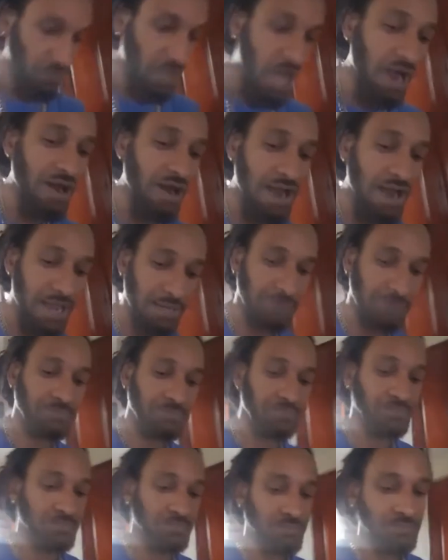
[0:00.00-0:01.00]
All right.
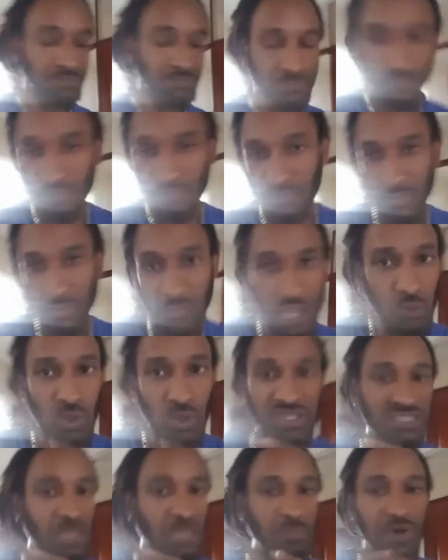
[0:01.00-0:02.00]
It
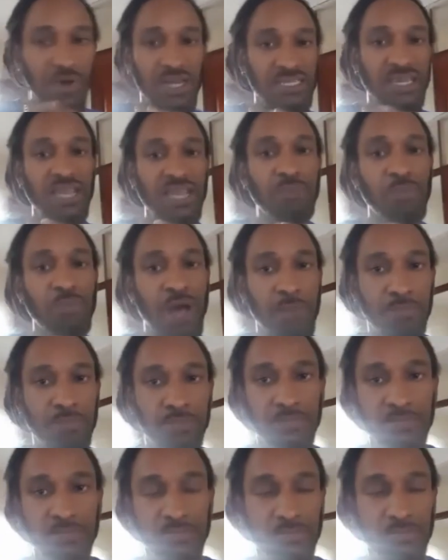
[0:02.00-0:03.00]
wasn't a part of hip-hop.
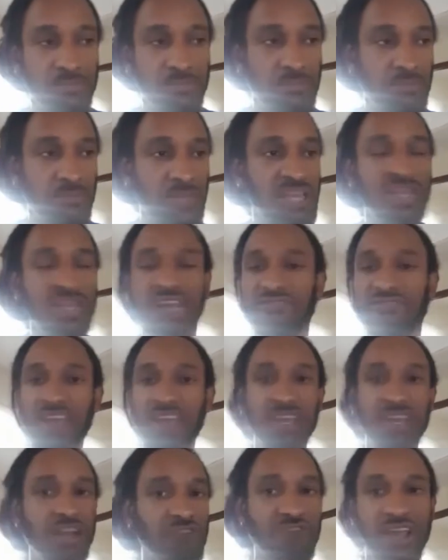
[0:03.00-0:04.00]
It never
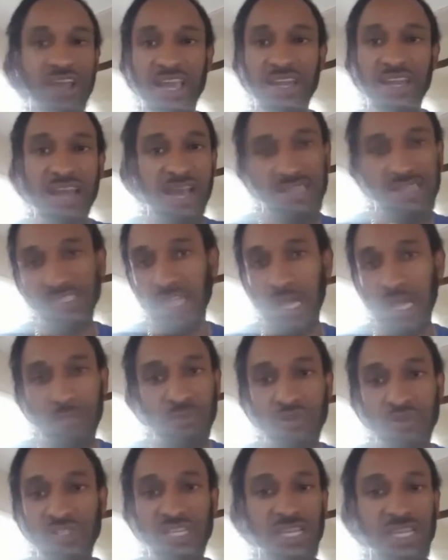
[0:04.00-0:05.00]
in a reggae dance or
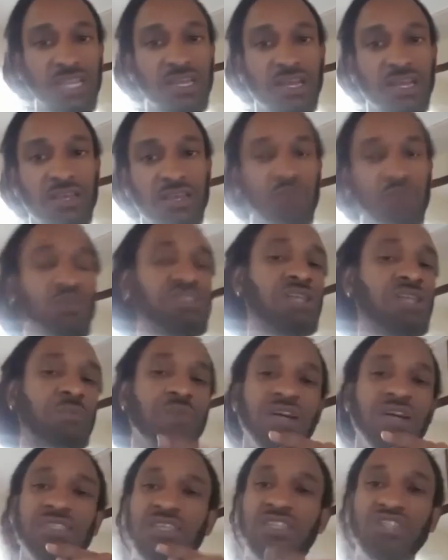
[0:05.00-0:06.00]
music either. It wasn't a
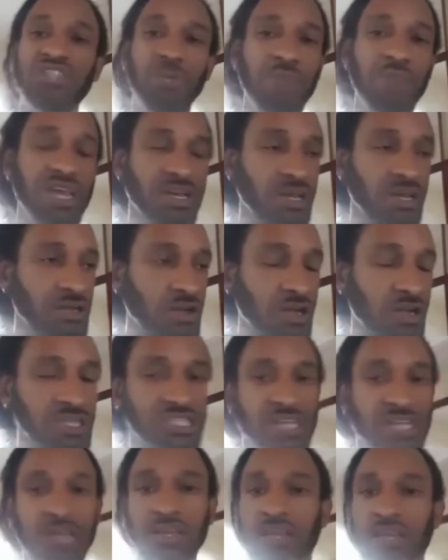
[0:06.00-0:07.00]
part of the Jamaican
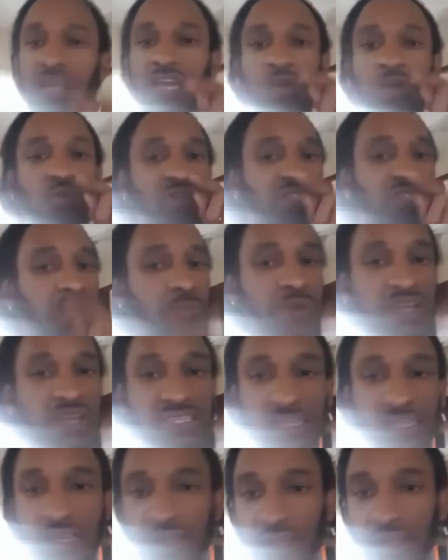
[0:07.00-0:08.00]
culture. It wasn't a part
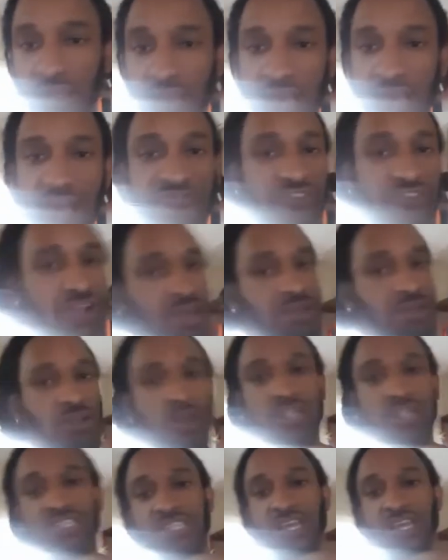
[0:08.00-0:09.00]
of the African
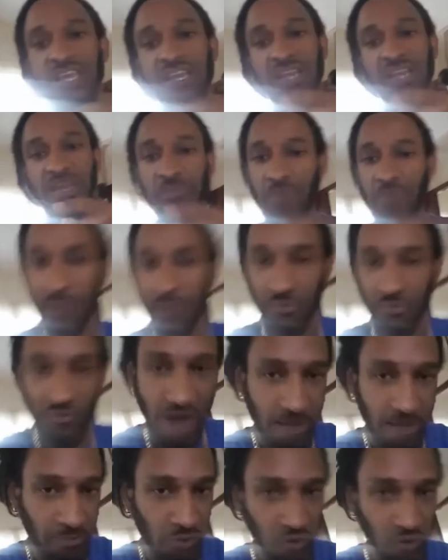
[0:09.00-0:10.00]
culture in hip-hop,
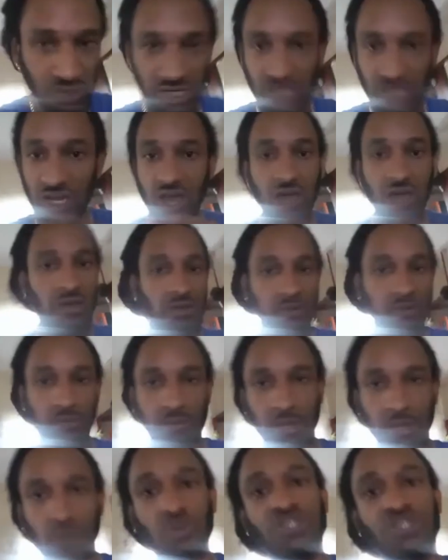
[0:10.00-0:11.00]
rap music, nothing.
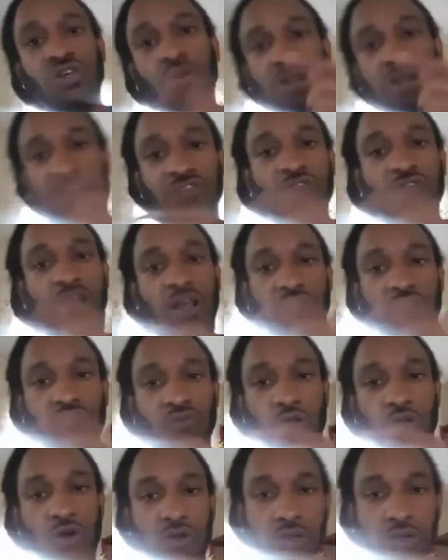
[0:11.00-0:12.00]
It was all in rock and
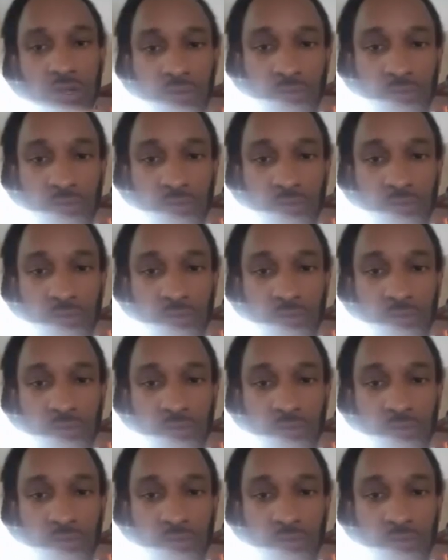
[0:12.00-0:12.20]
roll.